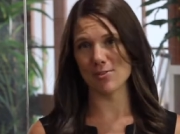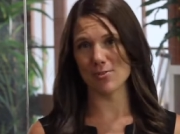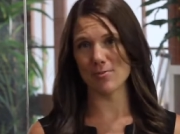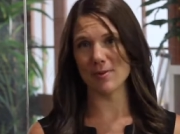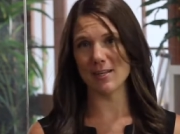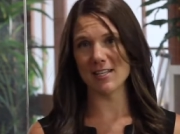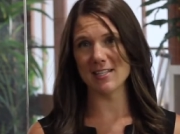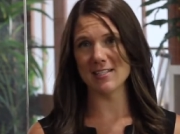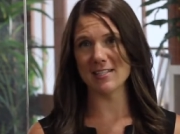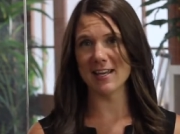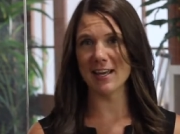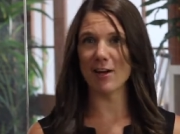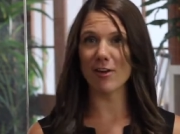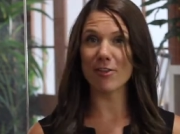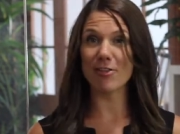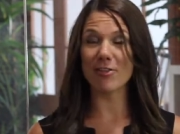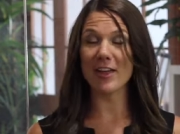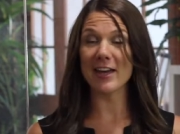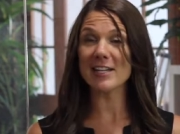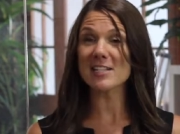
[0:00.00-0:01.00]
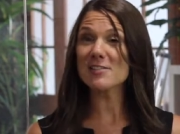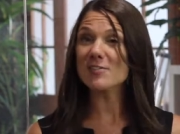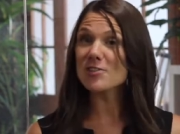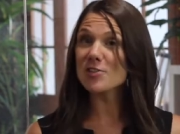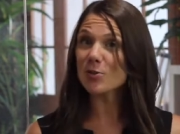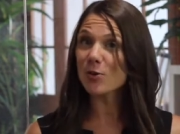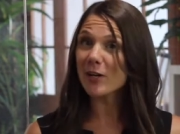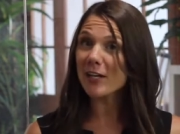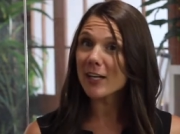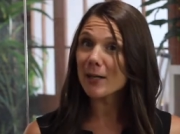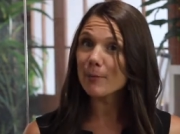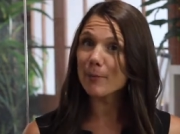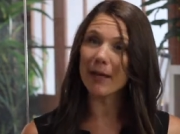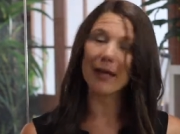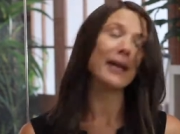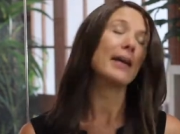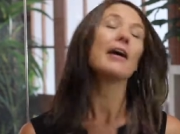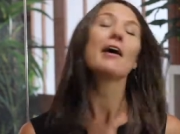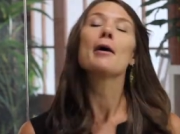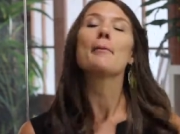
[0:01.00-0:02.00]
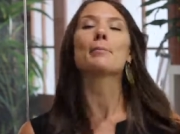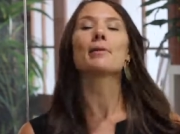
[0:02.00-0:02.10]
Two Minutes to Health. Thanks for joining me.